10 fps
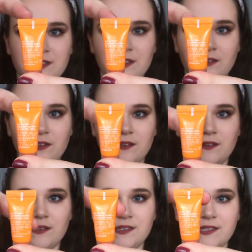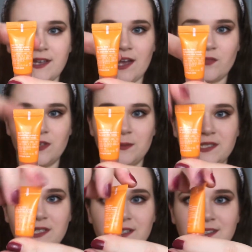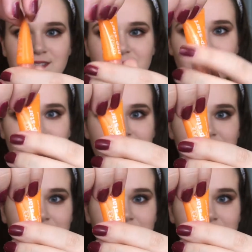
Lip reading: tell that it's like half empty, so